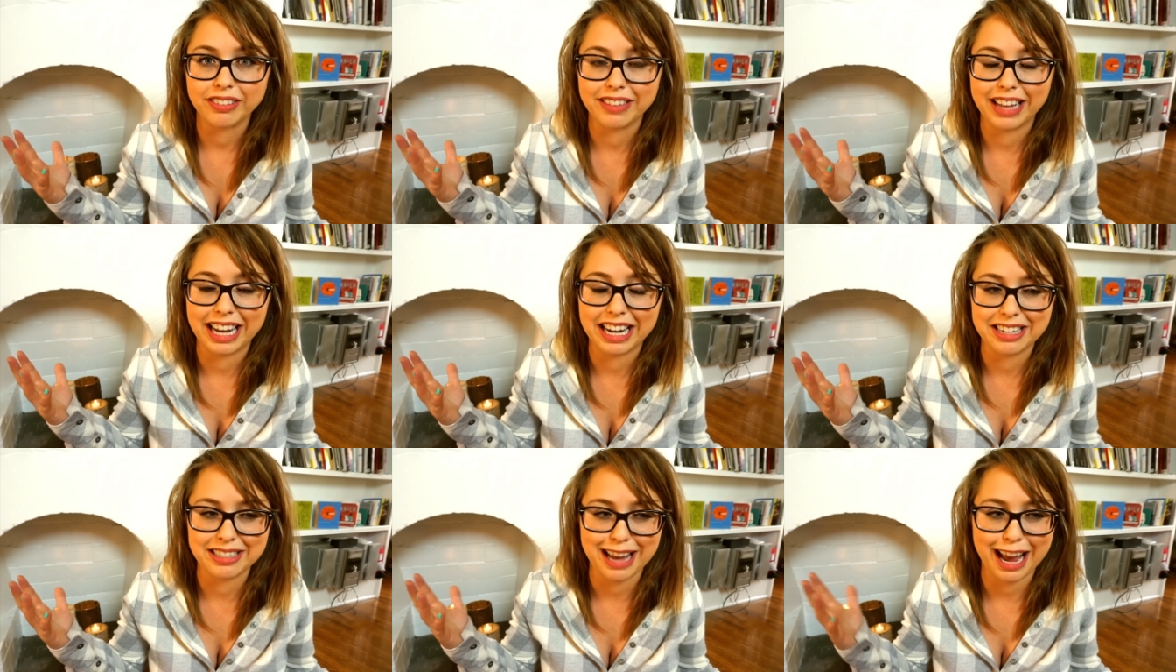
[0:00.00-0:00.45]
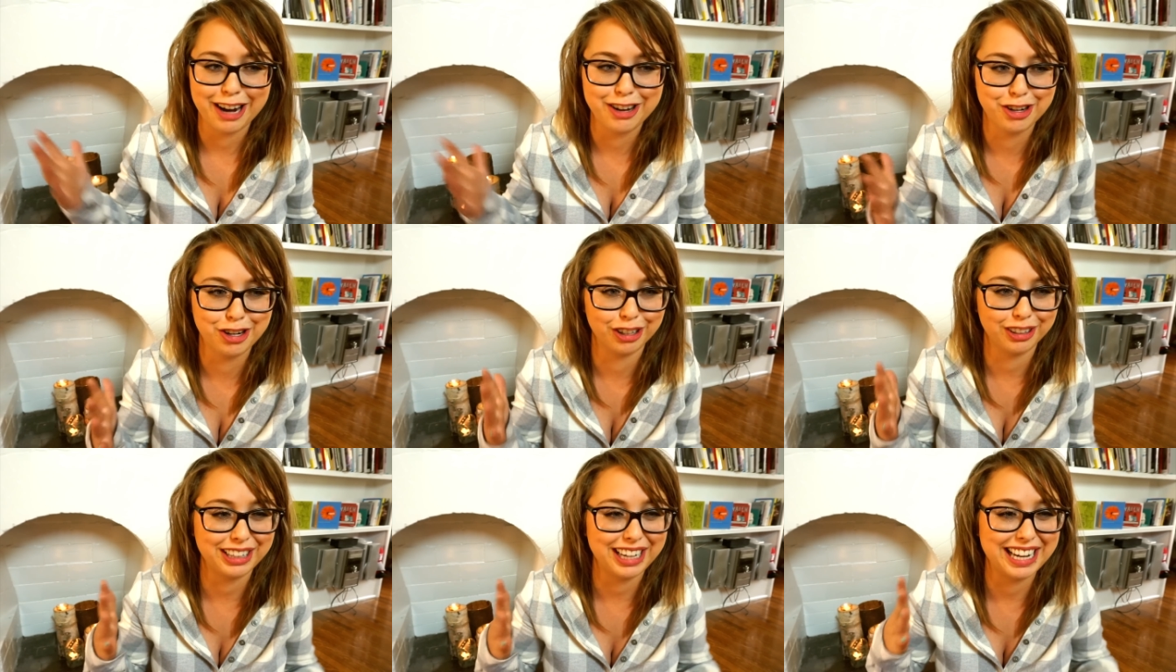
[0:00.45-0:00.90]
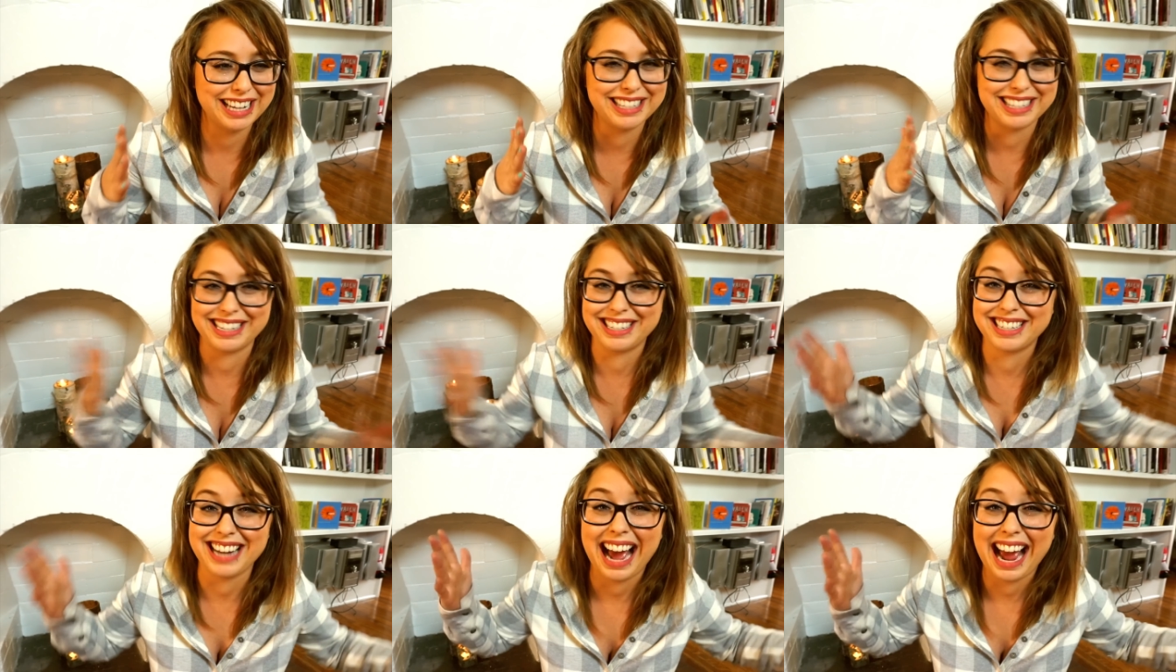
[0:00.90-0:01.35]
That is actually its
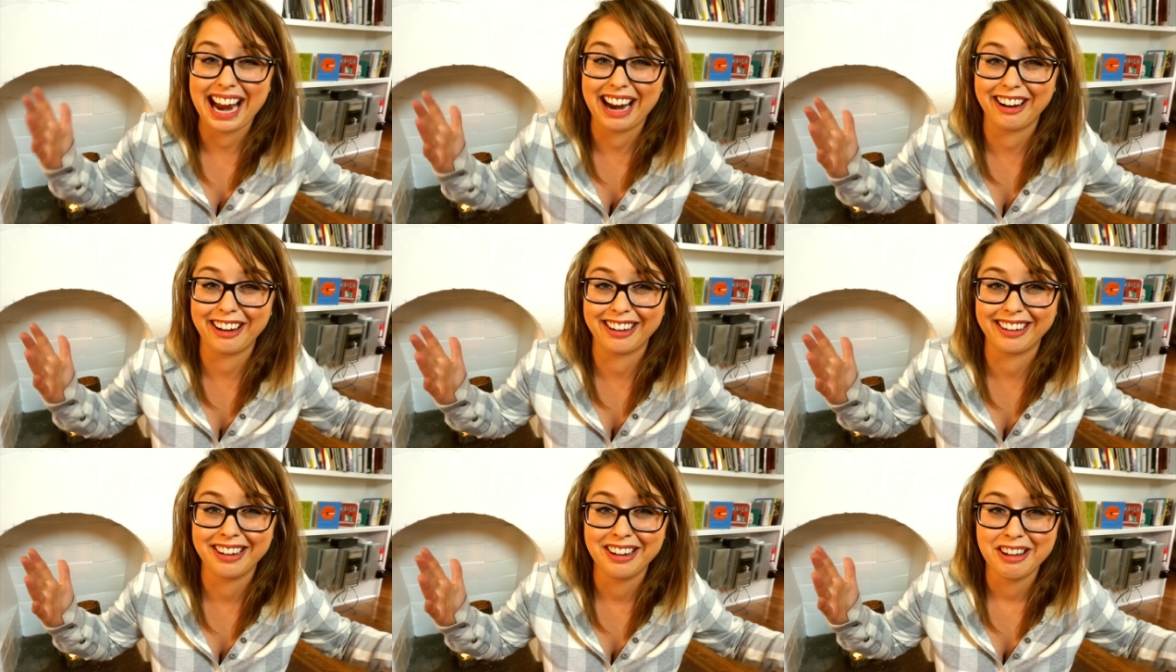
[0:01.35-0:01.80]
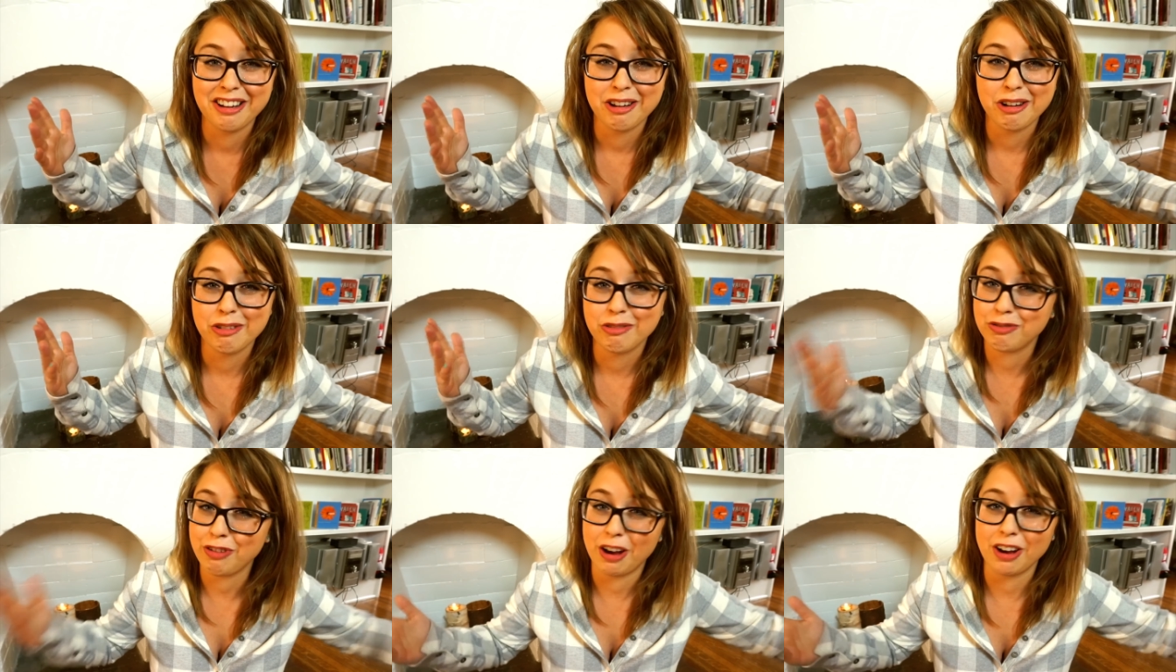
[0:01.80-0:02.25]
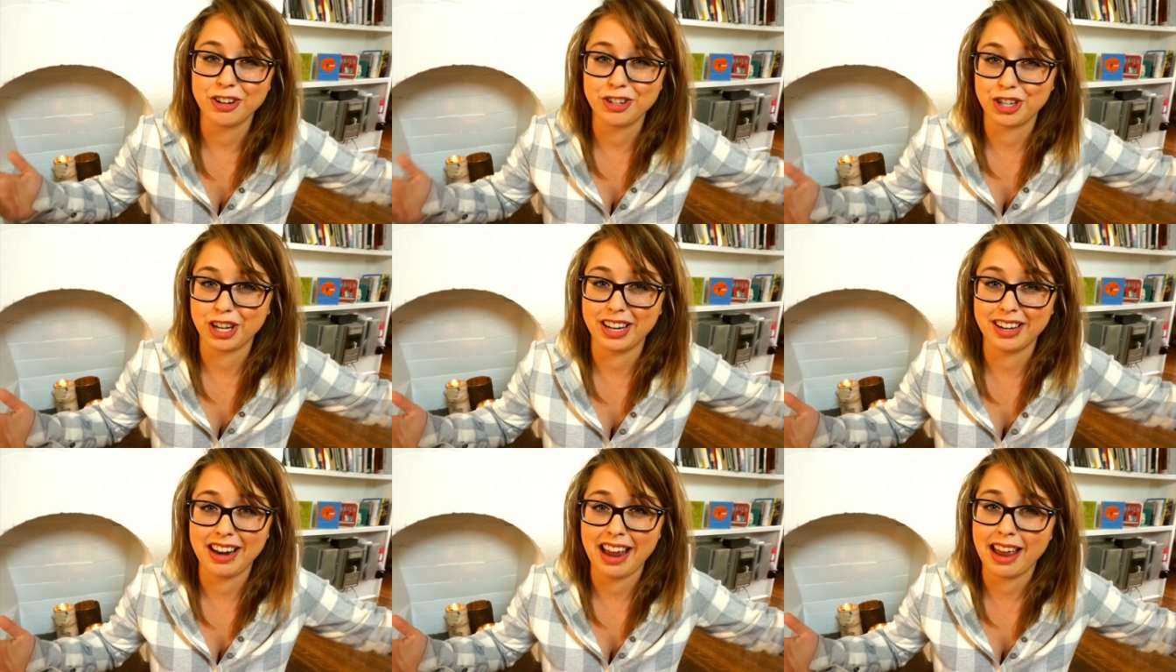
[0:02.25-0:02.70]
entire
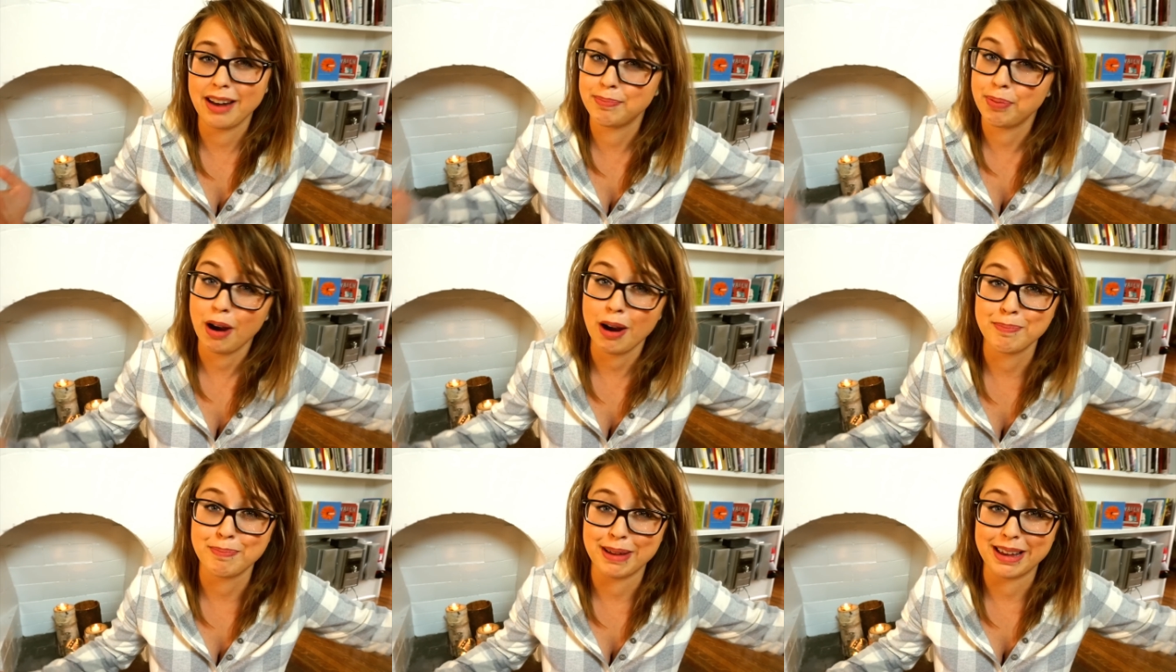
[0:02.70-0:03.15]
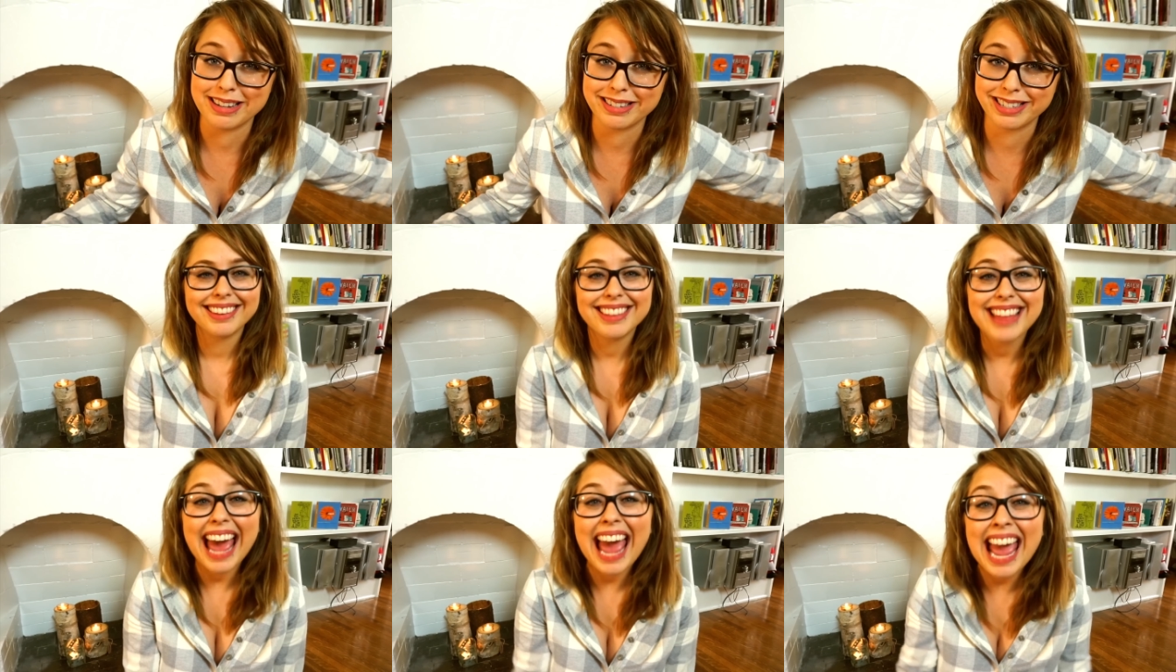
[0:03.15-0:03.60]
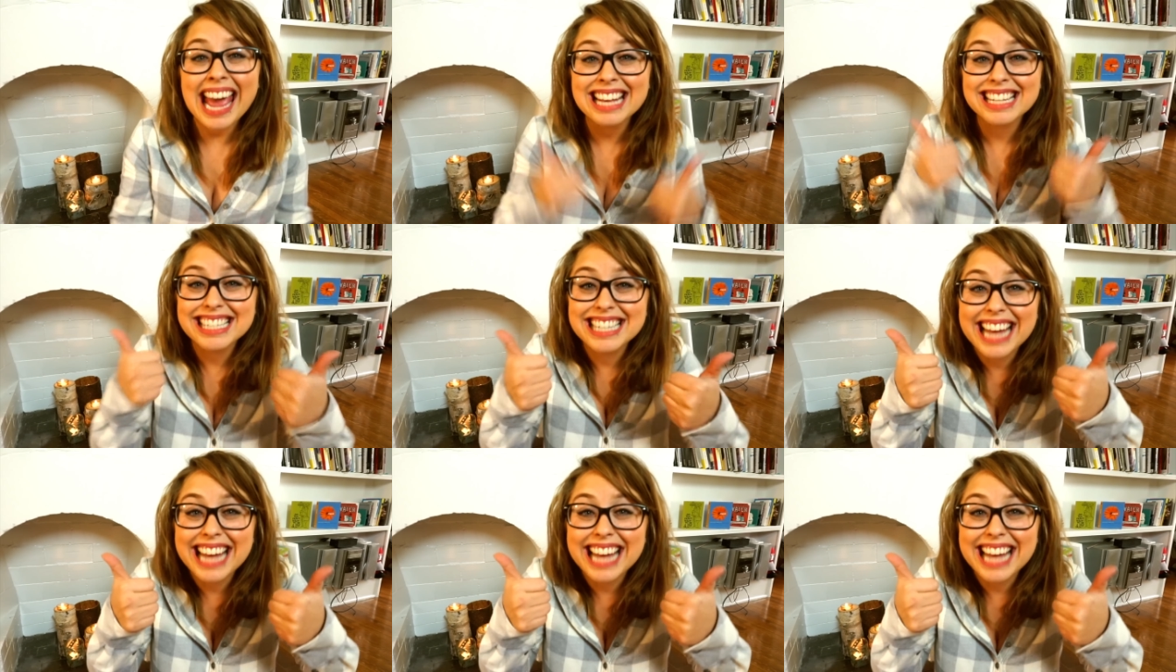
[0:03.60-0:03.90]
function and purpose. Thanks,